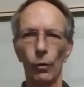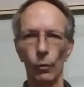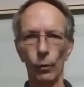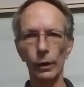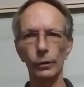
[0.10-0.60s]

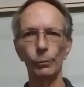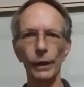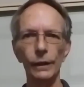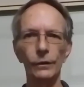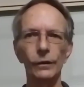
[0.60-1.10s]
Welcome
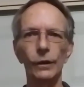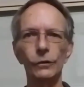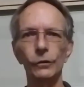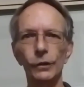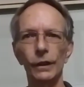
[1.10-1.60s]
back to
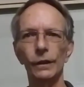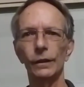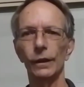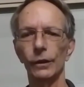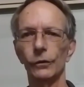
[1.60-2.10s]
Cousin John
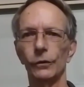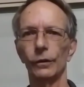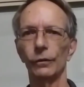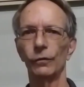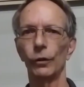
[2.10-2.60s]
Car
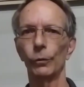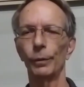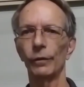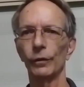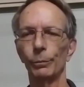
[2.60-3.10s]
Stuff. Hope
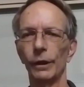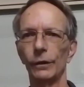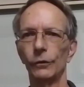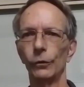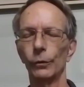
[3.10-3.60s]

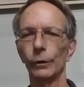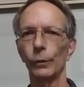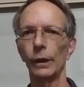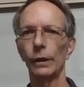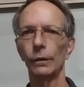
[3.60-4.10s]
everybody's doing
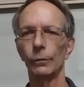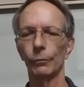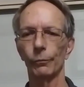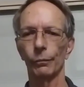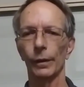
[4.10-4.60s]
well.
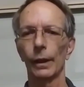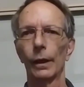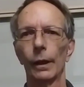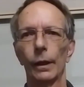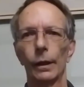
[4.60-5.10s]

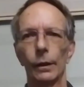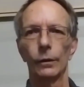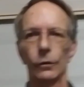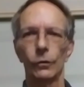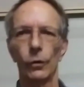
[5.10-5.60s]

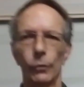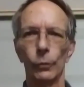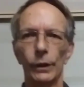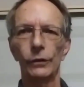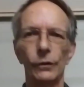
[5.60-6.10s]
So,
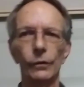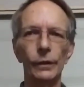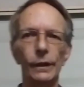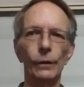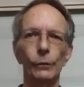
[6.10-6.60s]

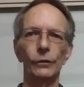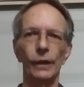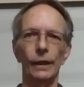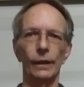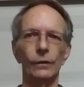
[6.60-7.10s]
recently I was
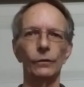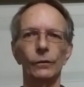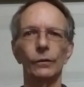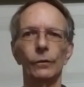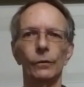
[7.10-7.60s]
asked,